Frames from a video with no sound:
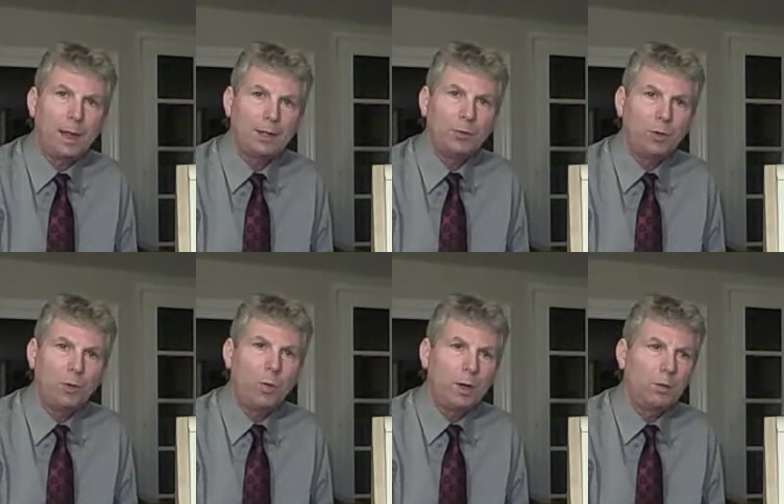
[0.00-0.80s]
That's when
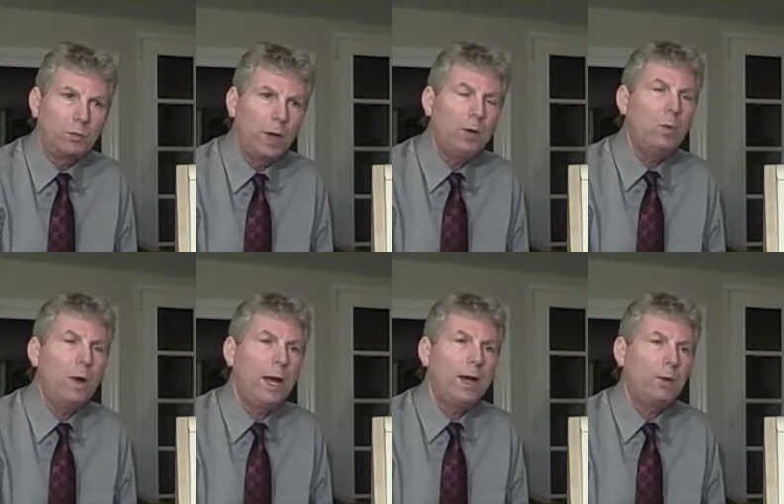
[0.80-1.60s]
you want to run
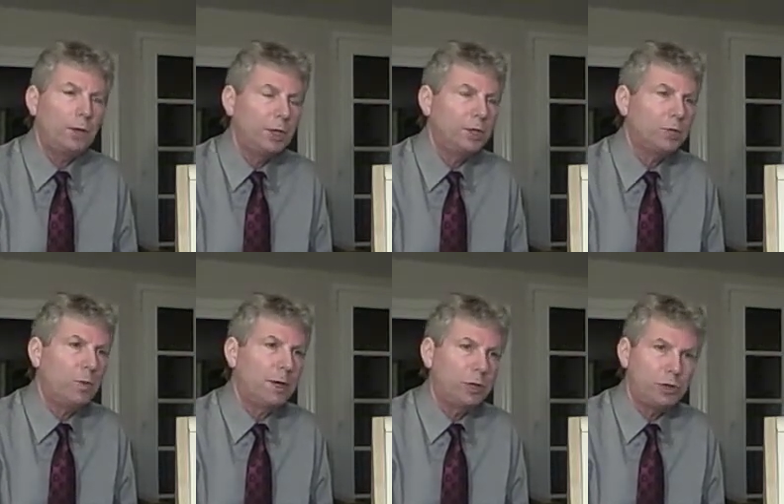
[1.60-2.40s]
away, or you just
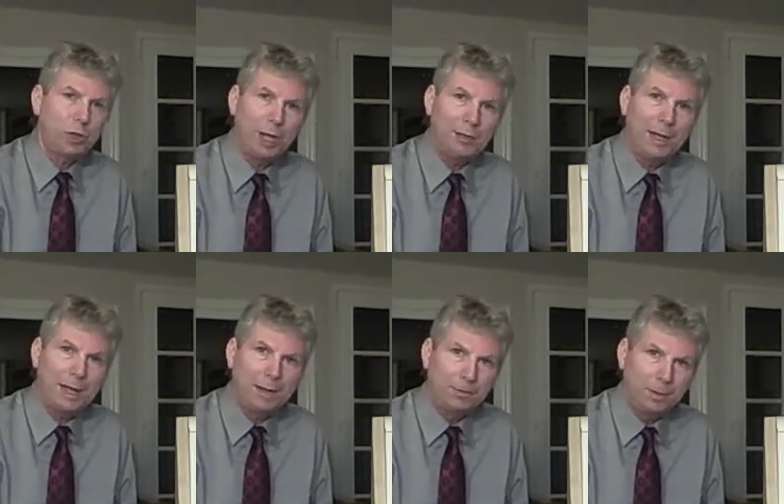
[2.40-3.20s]
want to shut
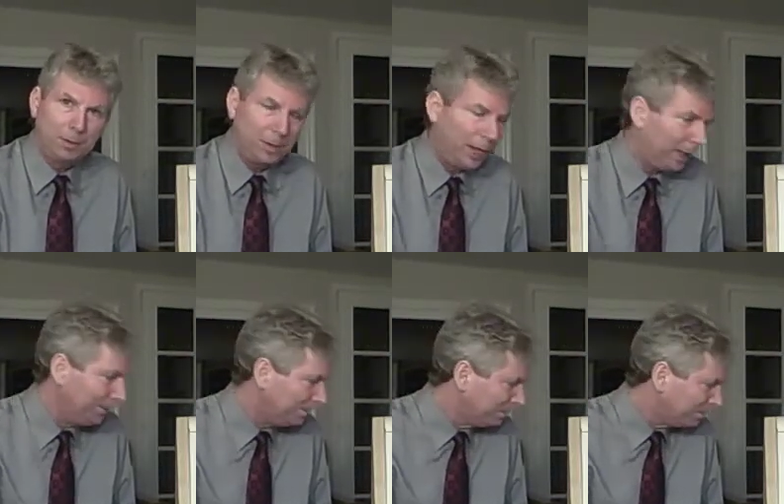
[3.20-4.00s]
down, okay?
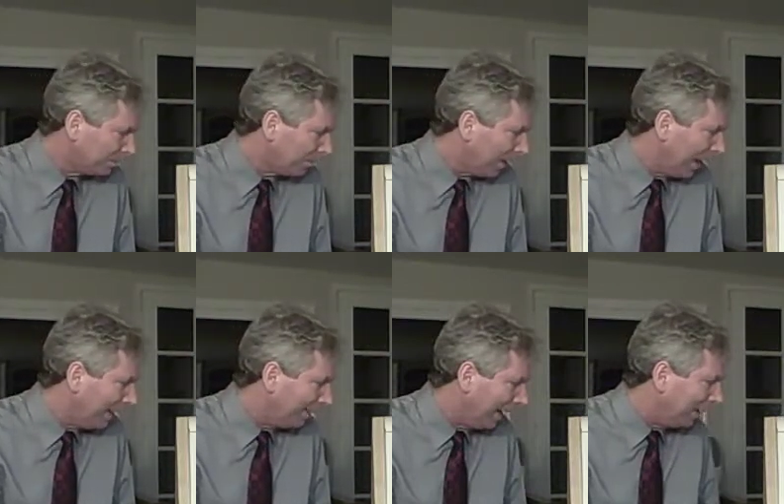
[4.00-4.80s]

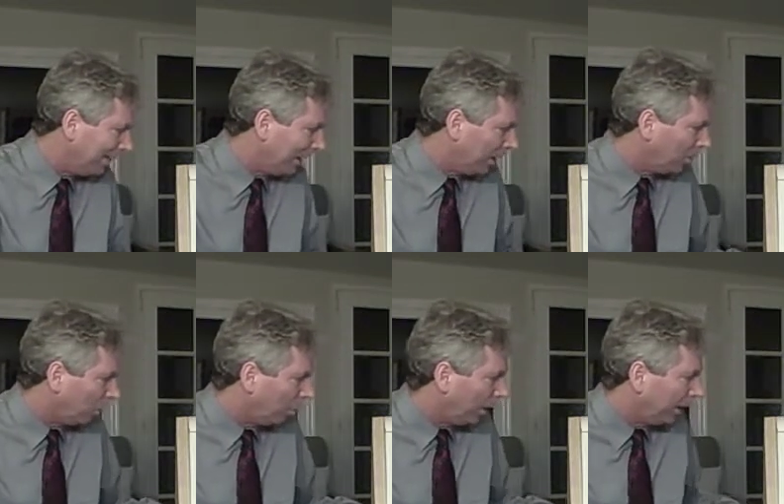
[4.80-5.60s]
And then
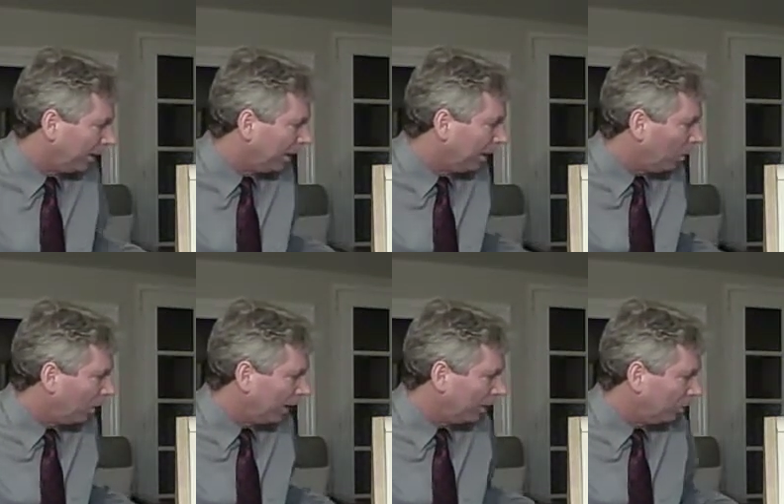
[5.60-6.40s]
when
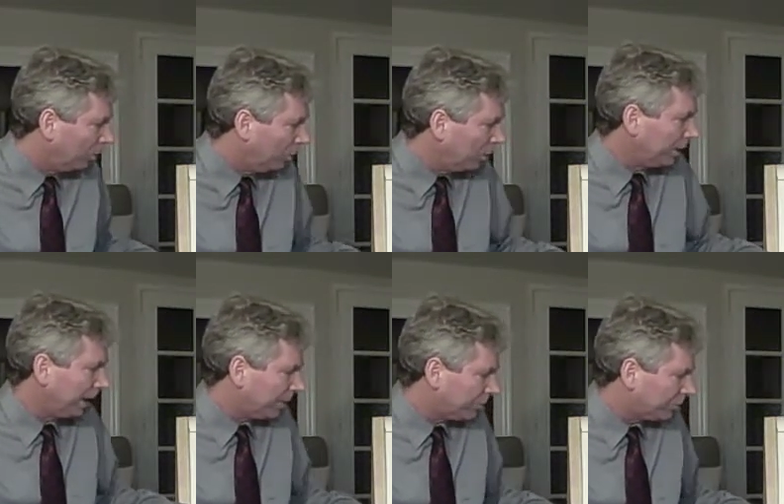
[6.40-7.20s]
when you really
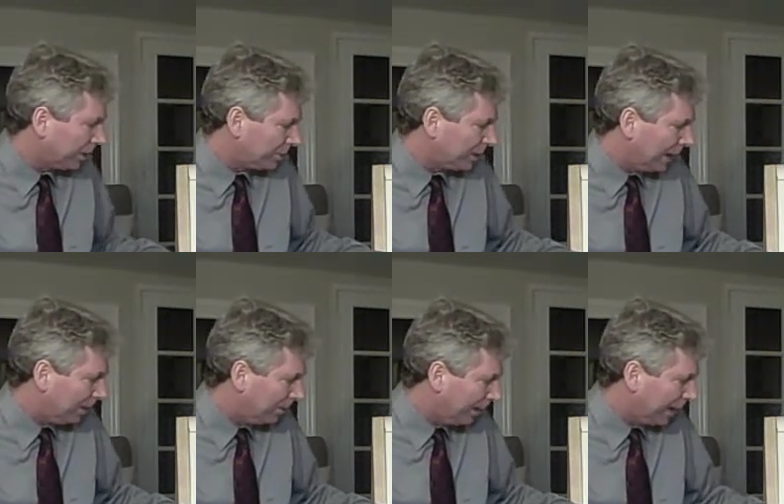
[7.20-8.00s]
get stressed
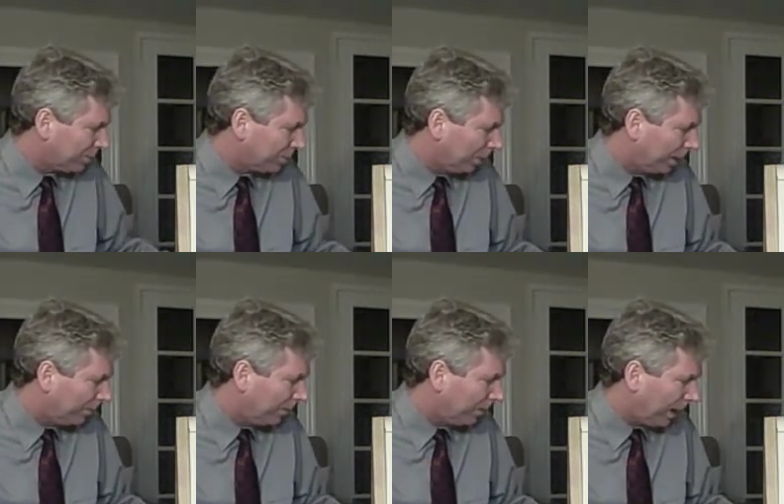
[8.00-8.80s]
out, that's when it
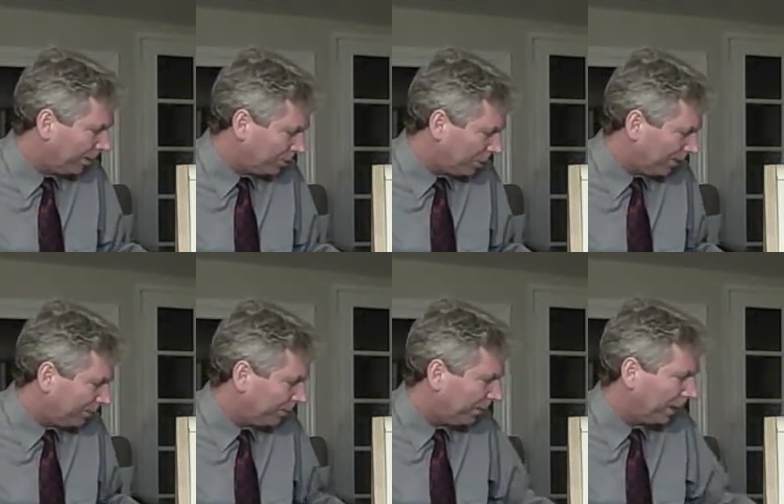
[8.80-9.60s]
fires off
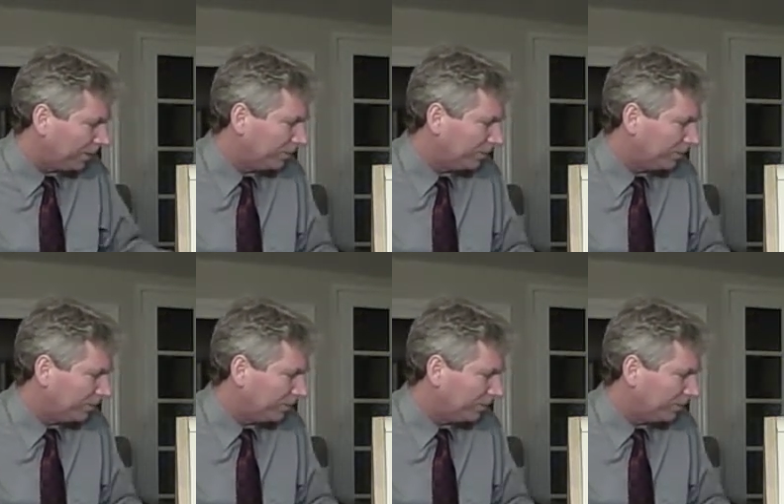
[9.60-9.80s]
the fight or